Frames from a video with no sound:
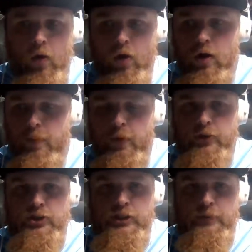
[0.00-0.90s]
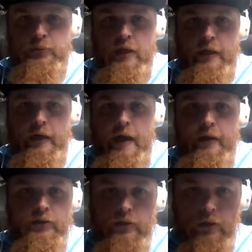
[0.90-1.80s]
woke up on a sheep's head, and
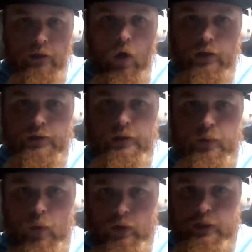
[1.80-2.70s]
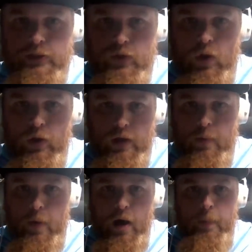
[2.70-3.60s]
I instantly lost it once I
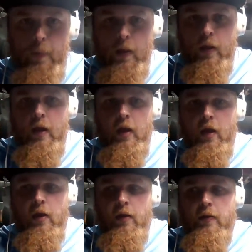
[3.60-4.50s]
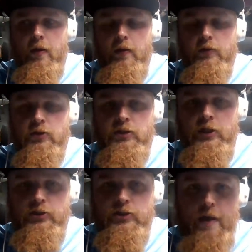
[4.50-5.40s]
saw it come up.
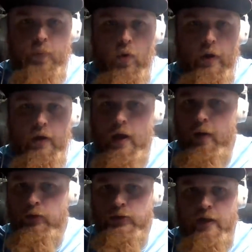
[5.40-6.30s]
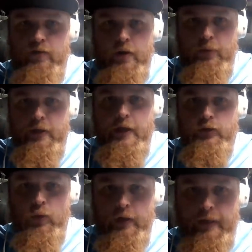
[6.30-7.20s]
Since that point, I was never able to
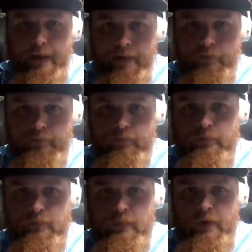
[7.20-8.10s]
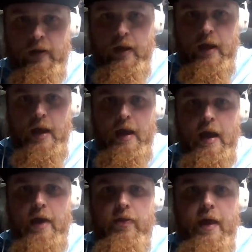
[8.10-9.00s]
catch one again. And